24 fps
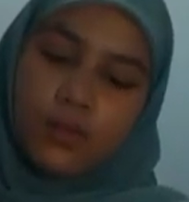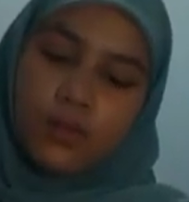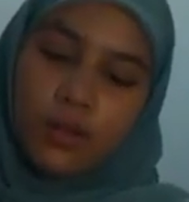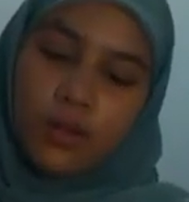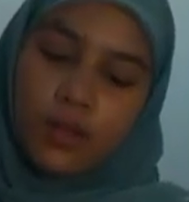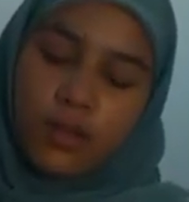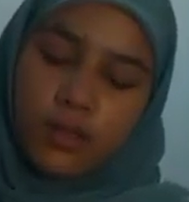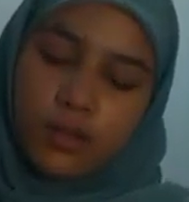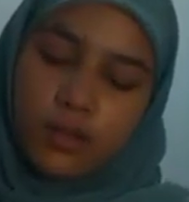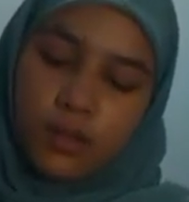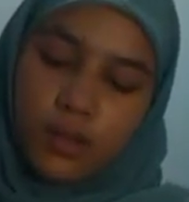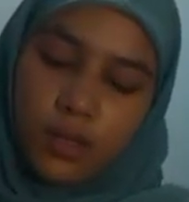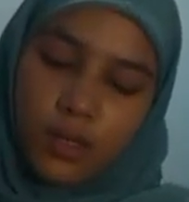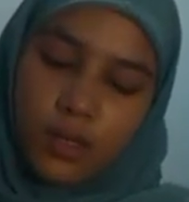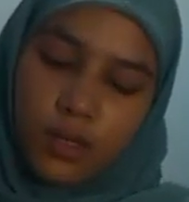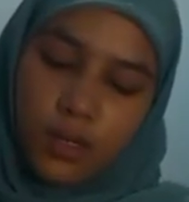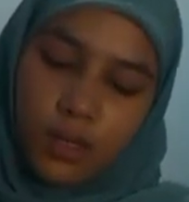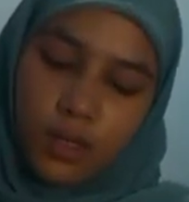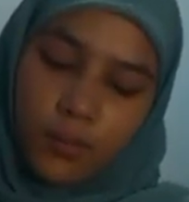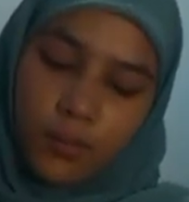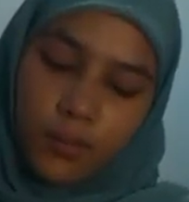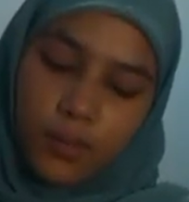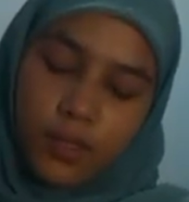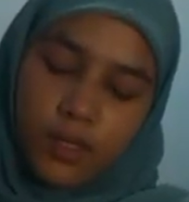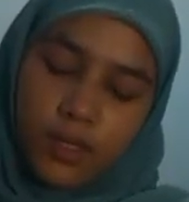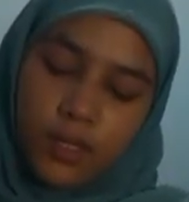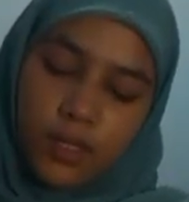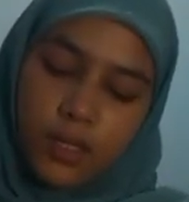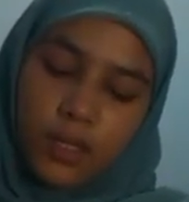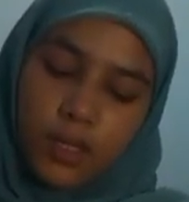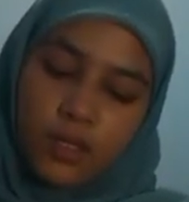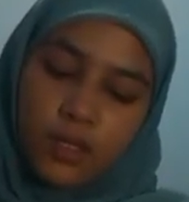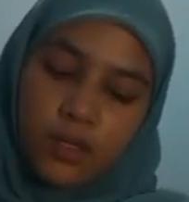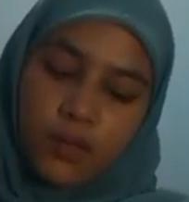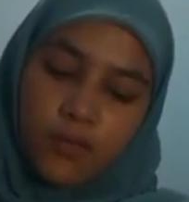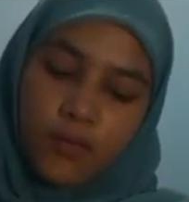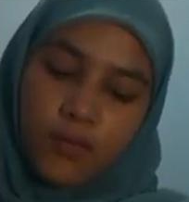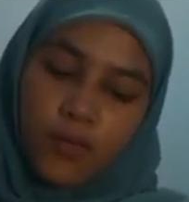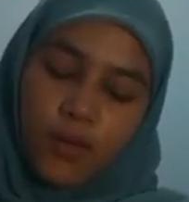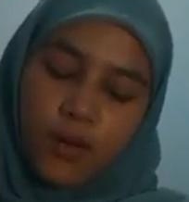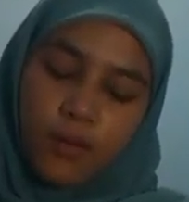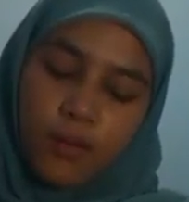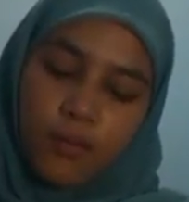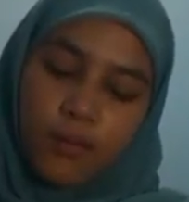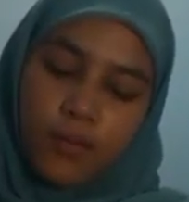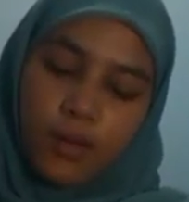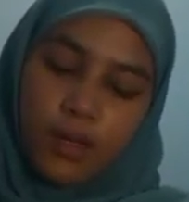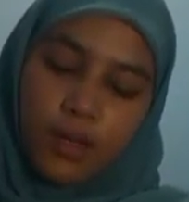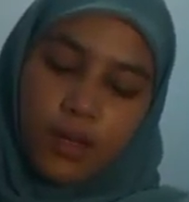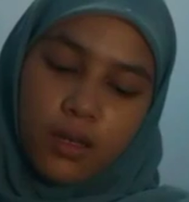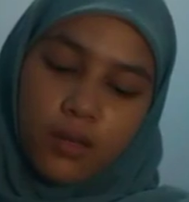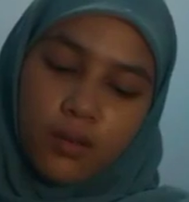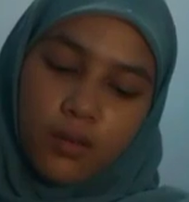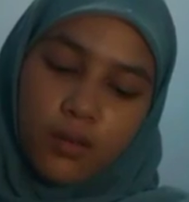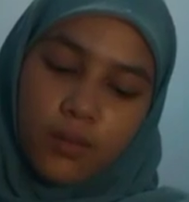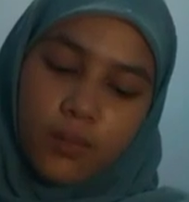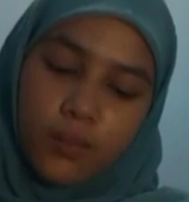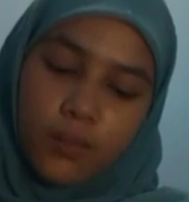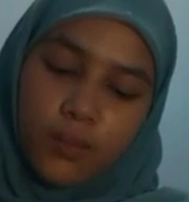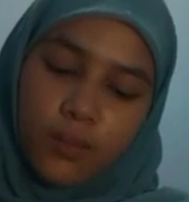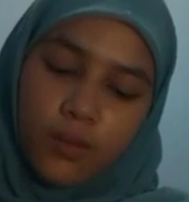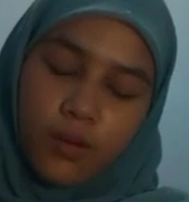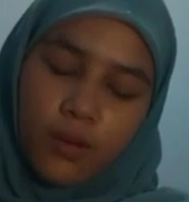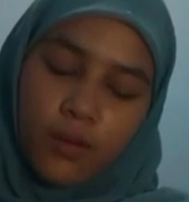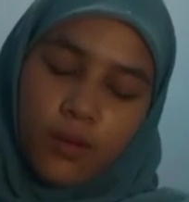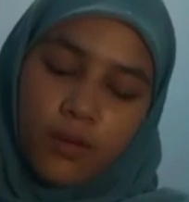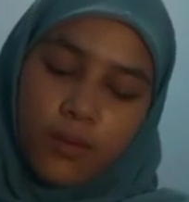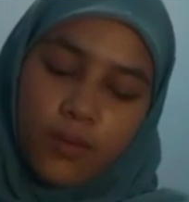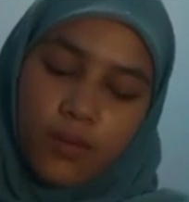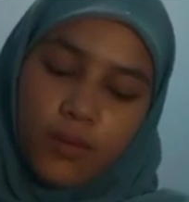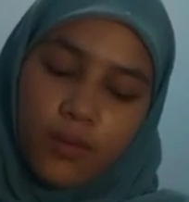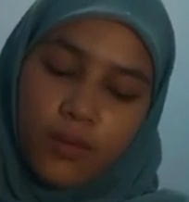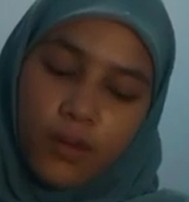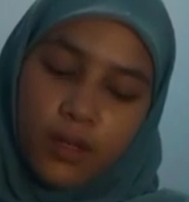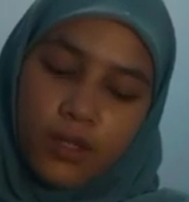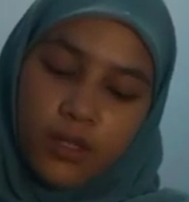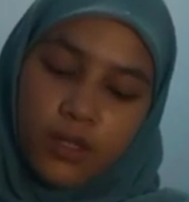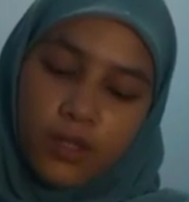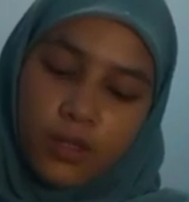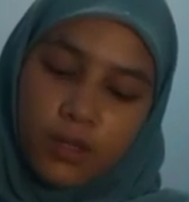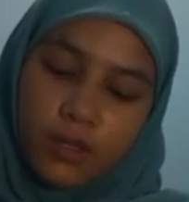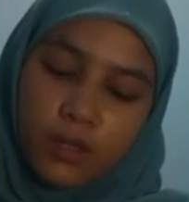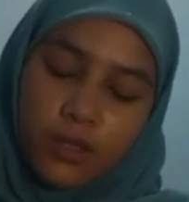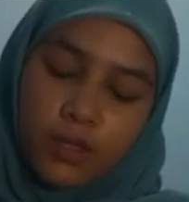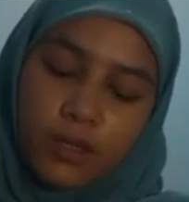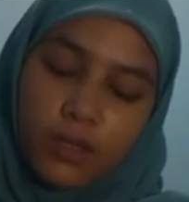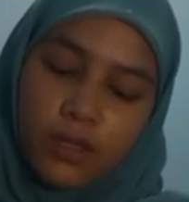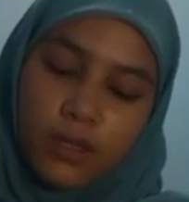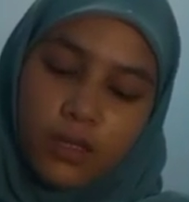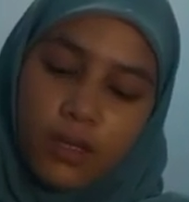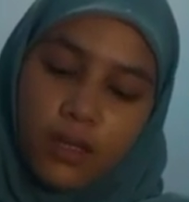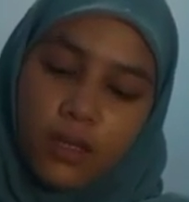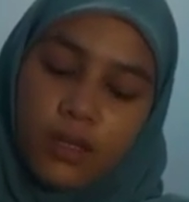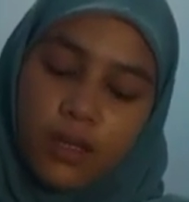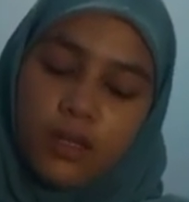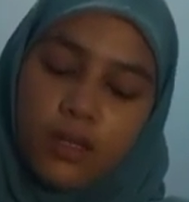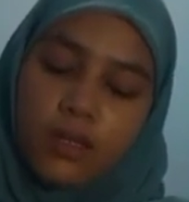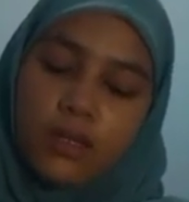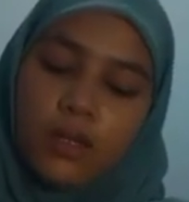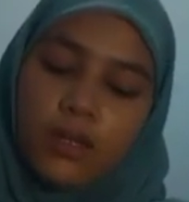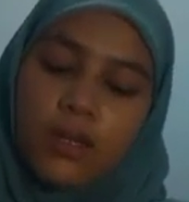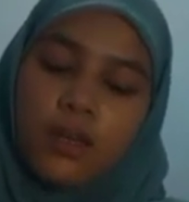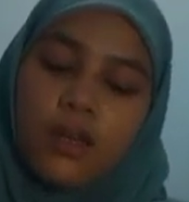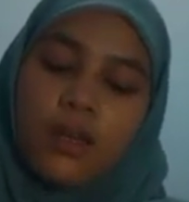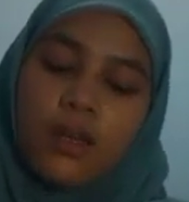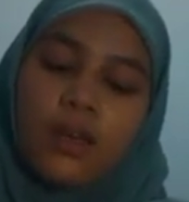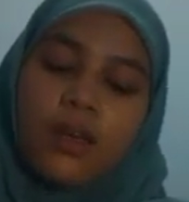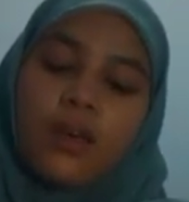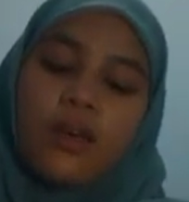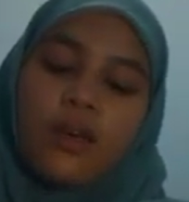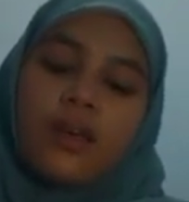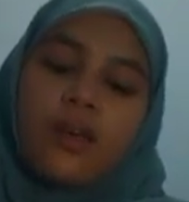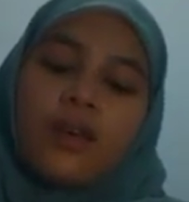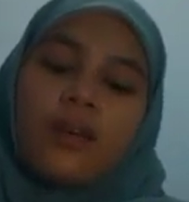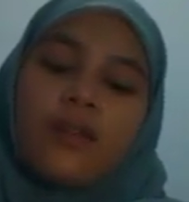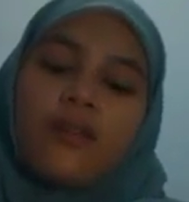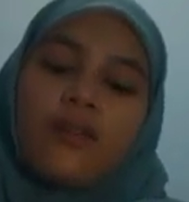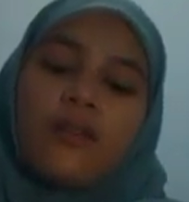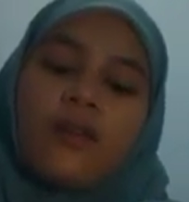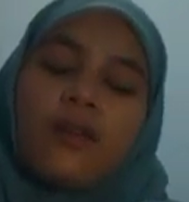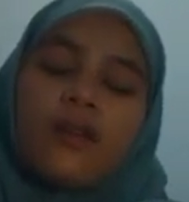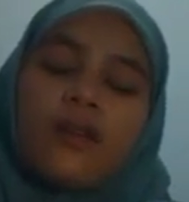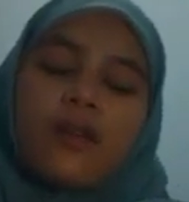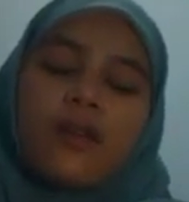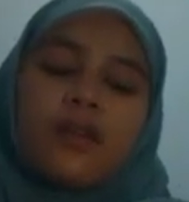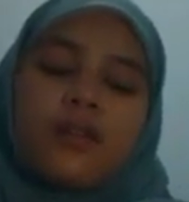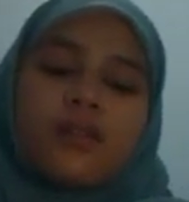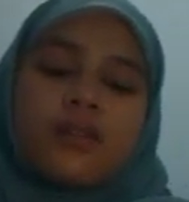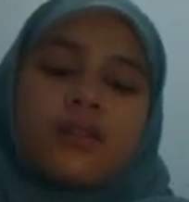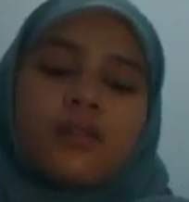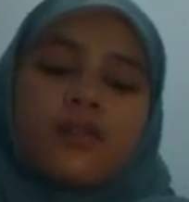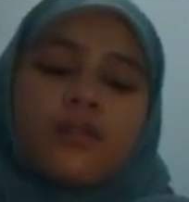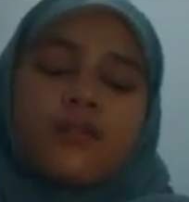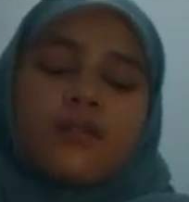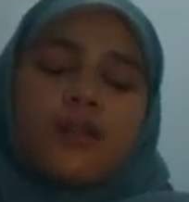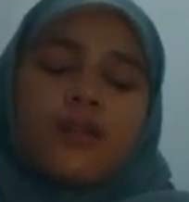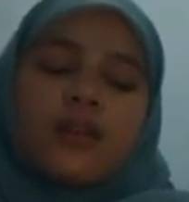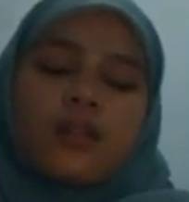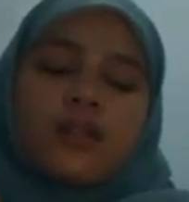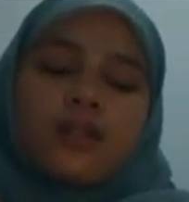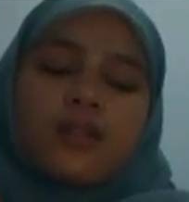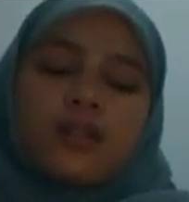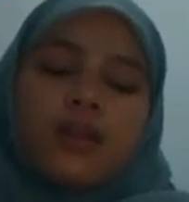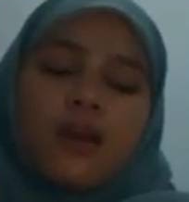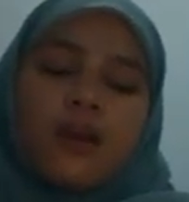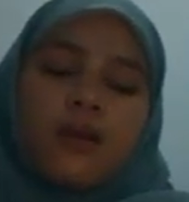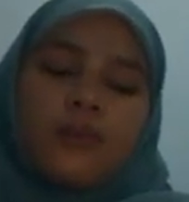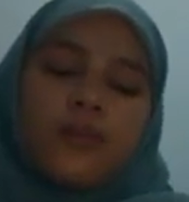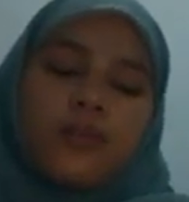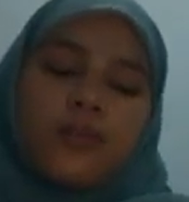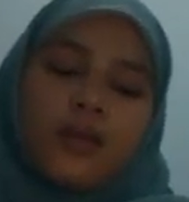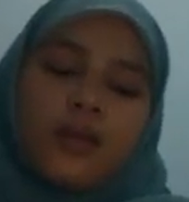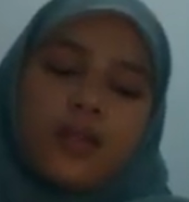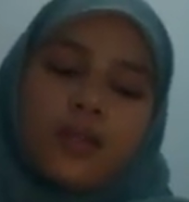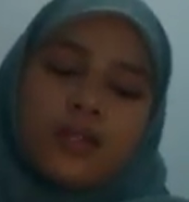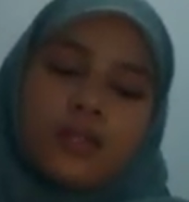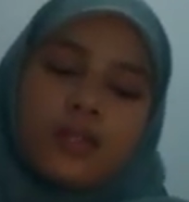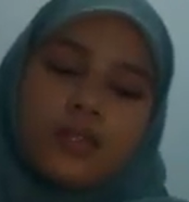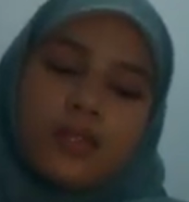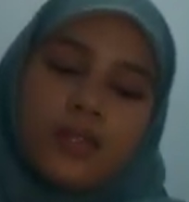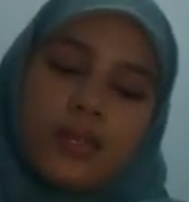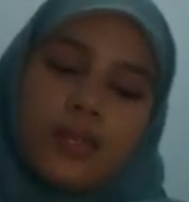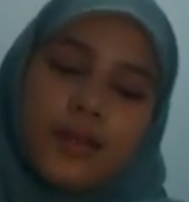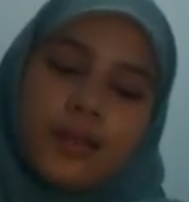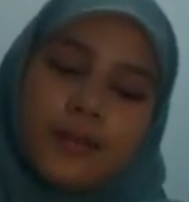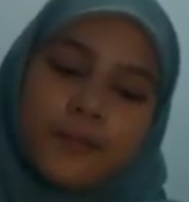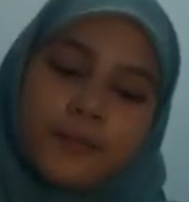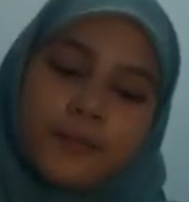trying to get compensation from big corporations and their insurance companies.